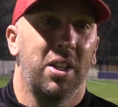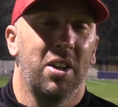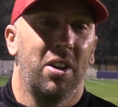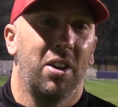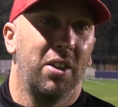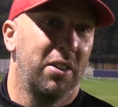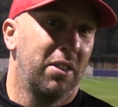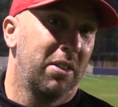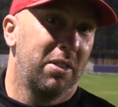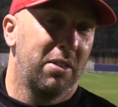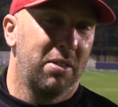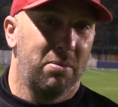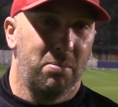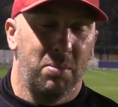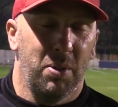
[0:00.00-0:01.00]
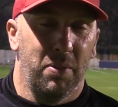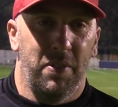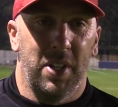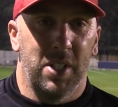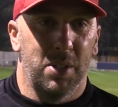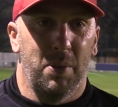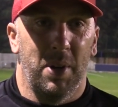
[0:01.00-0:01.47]
you can't put
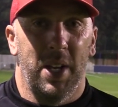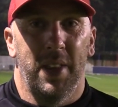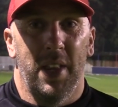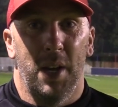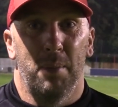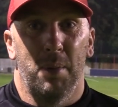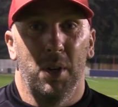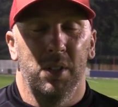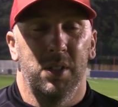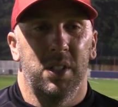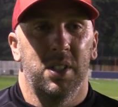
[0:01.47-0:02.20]
things away in their box.